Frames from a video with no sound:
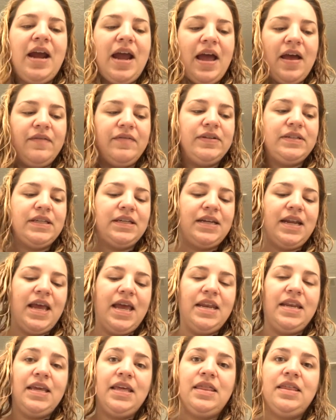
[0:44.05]
I haven't done
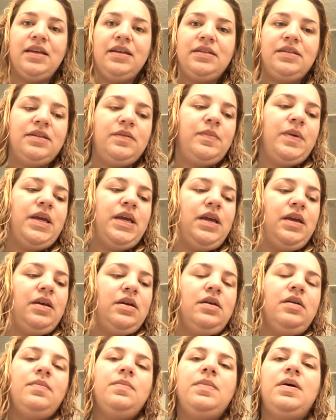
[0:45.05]
anything to my
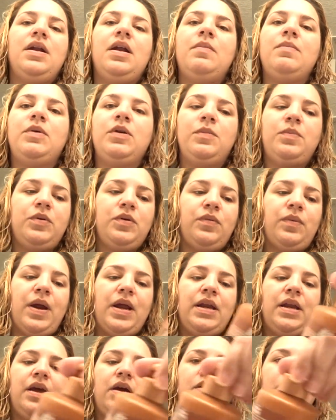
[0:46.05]
hair, but I'm gonna put
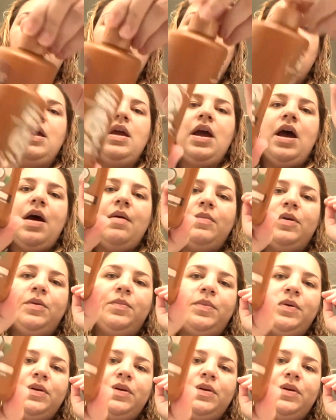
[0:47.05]
right now, I'm gonna